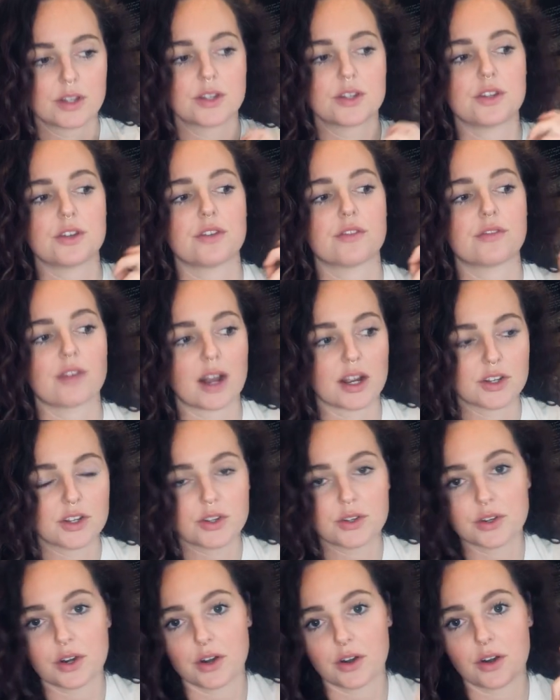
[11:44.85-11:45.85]
to find new
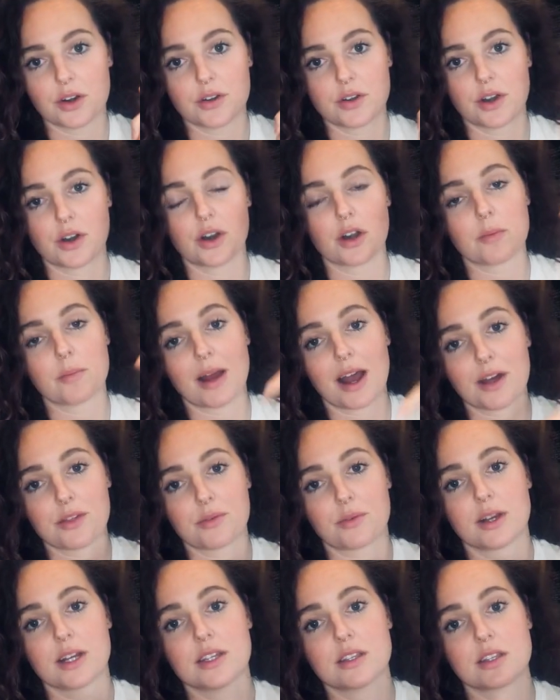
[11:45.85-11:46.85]
neural
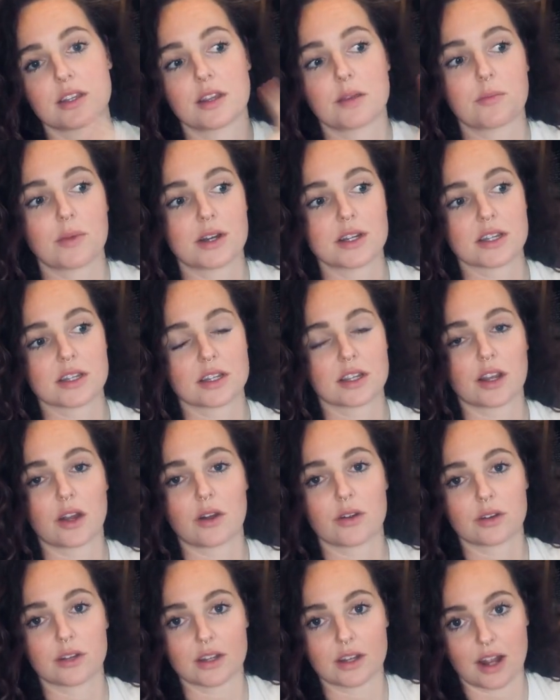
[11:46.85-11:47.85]
pathways, so your brain isn't
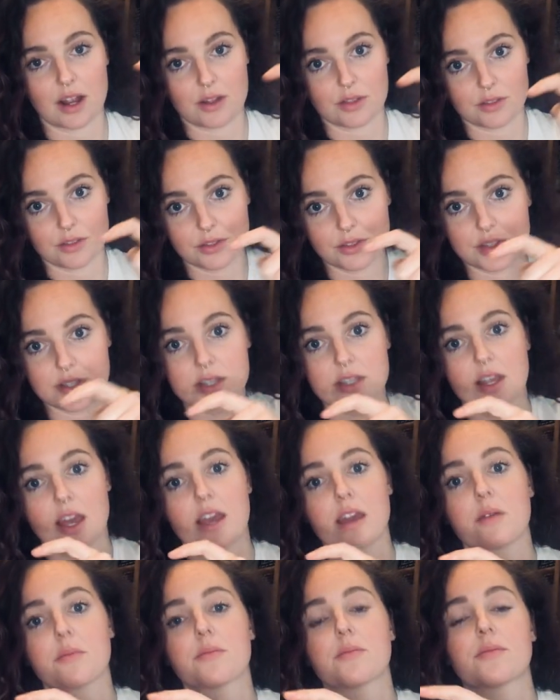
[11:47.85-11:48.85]
going down the
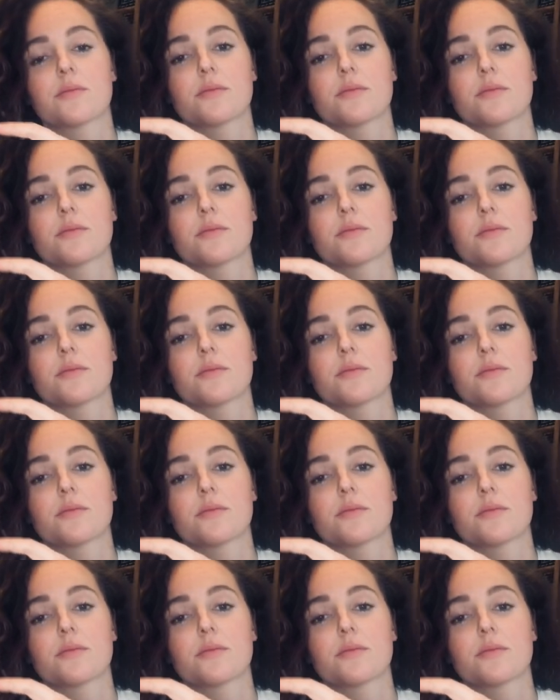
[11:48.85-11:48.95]
same